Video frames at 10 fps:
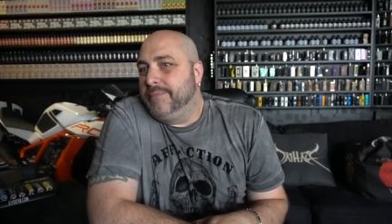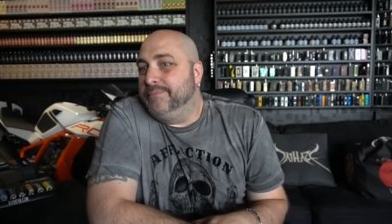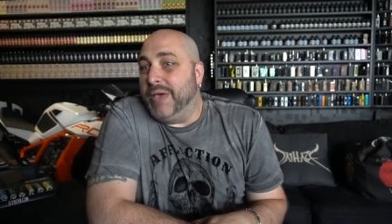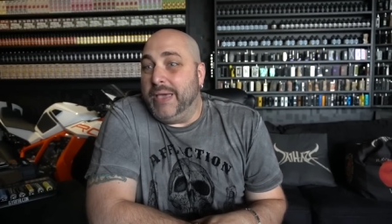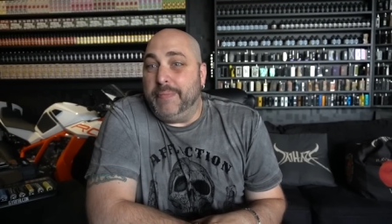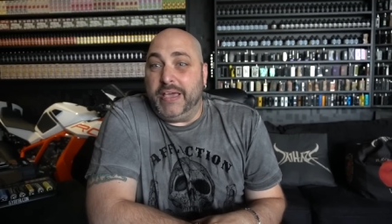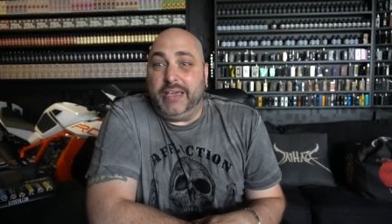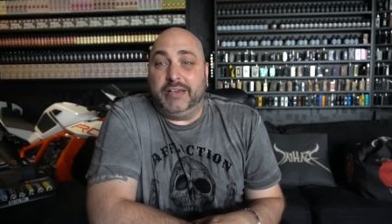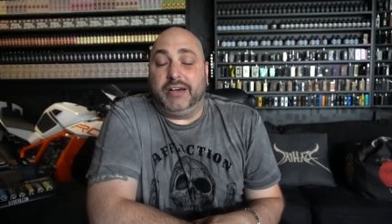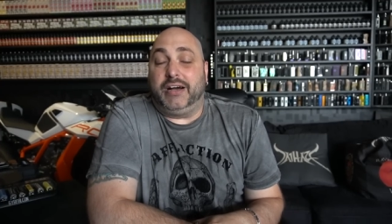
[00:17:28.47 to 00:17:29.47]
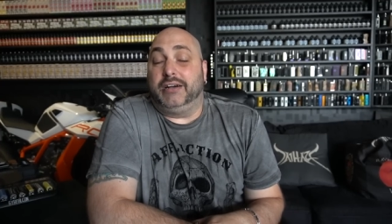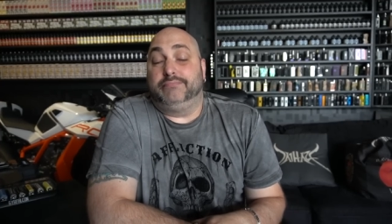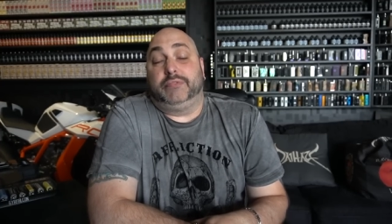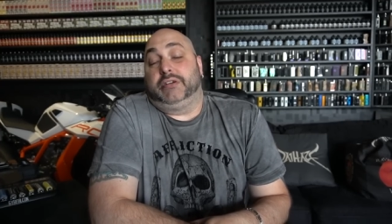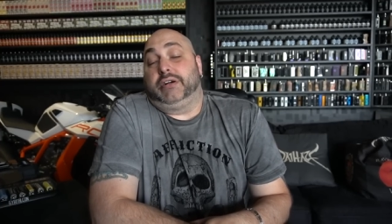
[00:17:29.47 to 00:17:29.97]
Maybe uh,
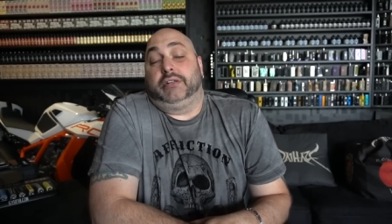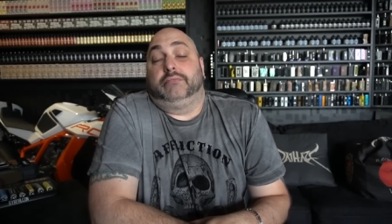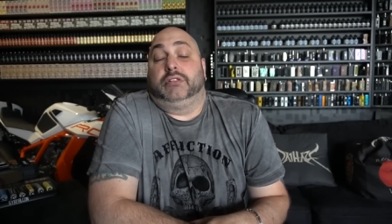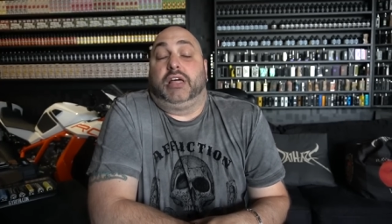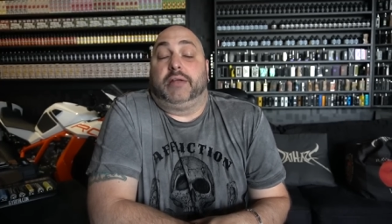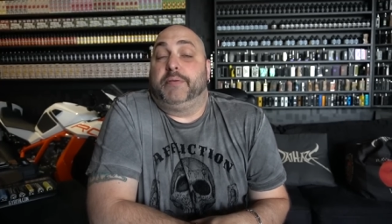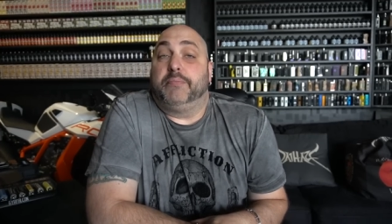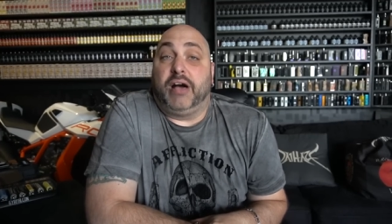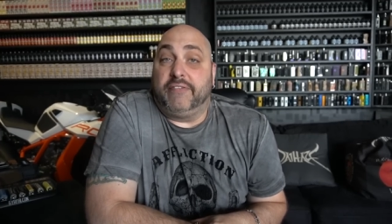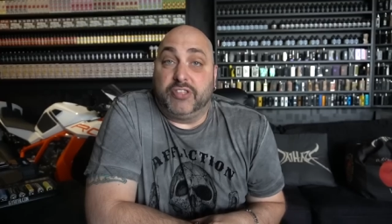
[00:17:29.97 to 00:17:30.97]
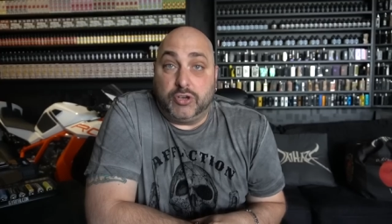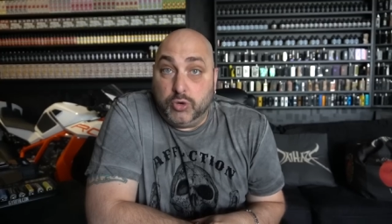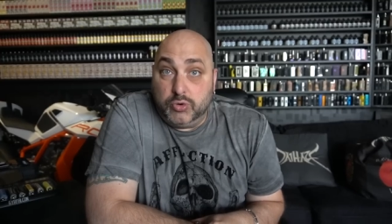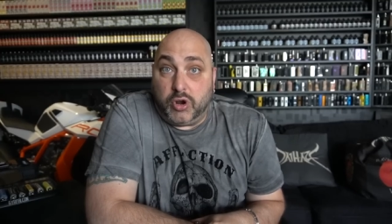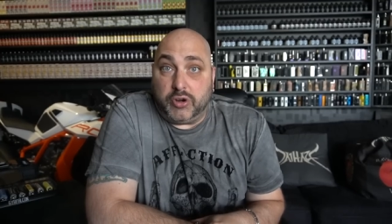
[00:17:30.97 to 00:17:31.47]
a lot of people have the
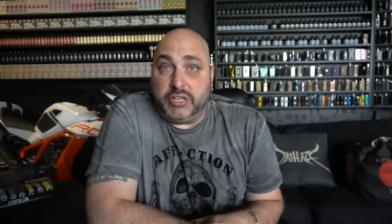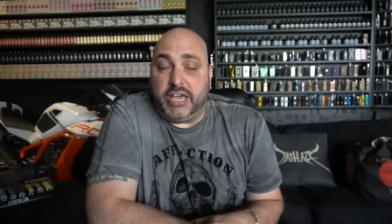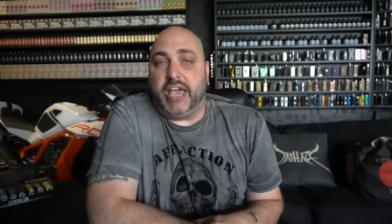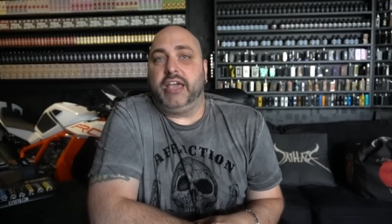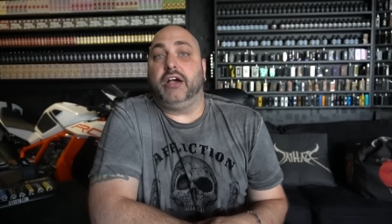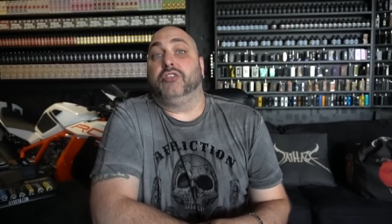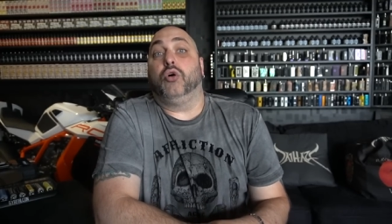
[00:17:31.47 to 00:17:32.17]
Goon RDA.